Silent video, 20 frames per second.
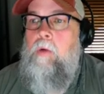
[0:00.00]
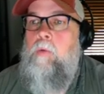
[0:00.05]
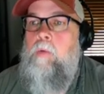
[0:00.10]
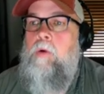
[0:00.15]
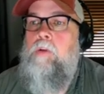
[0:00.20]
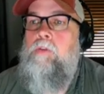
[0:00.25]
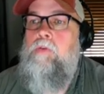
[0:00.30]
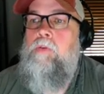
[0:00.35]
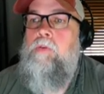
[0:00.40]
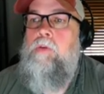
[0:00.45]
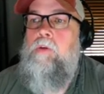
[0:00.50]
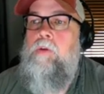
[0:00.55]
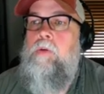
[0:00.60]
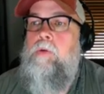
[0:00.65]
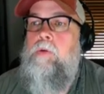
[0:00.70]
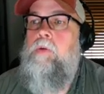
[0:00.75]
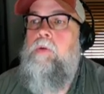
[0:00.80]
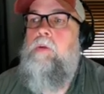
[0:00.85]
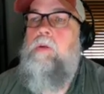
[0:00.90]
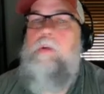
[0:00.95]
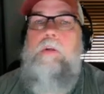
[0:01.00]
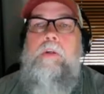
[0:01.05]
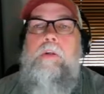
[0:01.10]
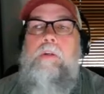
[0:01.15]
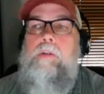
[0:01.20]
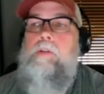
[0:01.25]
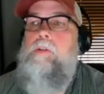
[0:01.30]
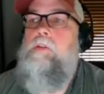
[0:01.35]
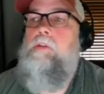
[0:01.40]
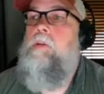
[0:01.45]
works for you.
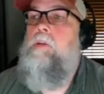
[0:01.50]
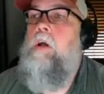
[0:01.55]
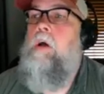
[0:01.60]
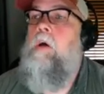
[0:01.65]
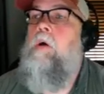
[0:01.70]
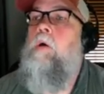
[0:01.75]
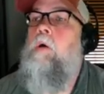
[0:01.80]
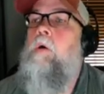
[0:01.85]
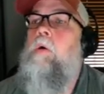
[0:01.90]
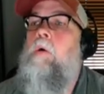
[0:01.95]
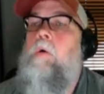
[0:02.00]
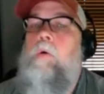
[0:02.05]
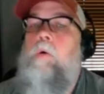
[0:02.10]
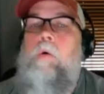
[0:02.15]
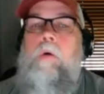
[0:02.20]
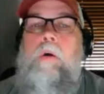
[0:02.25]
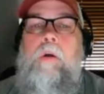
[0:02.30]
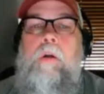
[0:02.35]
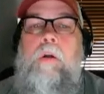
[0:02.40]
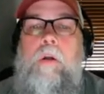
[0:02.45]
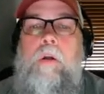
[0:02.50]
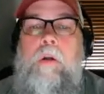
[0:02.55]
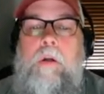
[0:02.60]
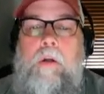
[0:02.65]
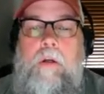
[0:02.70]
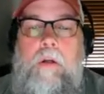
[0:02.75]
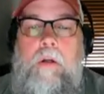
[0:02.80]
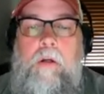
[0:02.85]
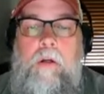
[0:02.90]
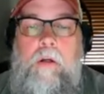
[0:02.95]
So
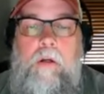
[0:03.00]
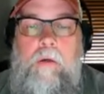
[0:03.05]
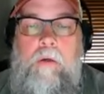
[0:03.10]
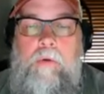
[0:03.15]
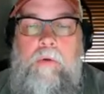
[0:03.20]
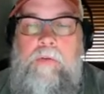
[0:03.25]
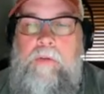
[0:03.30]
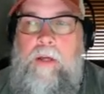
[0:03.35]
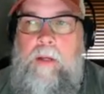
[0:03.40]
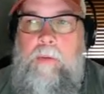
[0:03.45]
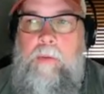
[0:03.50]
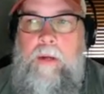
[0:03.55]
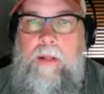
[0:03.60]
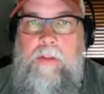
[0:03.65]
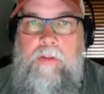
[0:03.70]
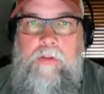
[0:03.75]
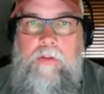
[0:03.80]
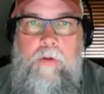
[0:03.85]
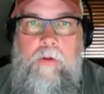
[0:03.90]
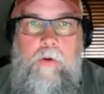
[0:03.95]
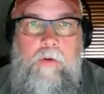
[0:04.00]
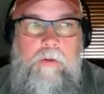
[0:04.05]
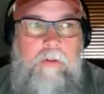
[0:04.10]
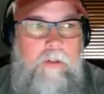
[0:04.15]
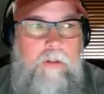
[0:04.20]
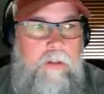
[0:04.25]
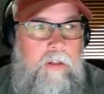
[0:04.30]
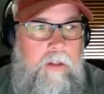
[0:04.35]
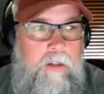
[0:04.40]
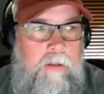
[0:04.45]
We've got about
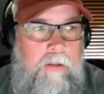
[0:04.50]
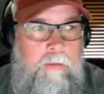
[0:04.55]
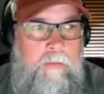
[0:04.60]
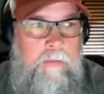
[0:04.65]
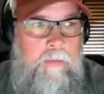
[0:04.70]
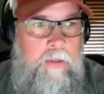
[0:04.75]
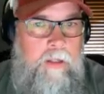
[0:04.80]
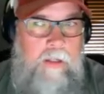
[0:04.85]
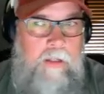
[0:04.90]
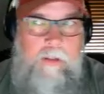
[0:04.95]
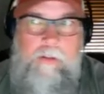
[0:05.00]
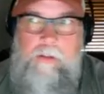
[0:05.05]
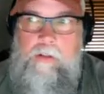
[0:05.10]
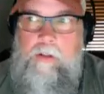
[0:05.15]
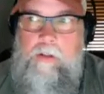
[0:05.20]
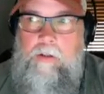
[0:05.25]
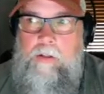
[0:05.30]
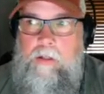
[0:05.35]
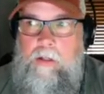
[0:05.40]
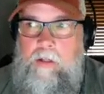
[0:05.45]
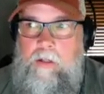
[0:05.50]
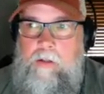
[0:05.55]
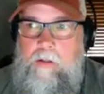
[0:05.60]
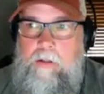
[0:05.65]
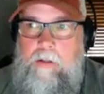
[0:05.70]
13 minutes till the end of the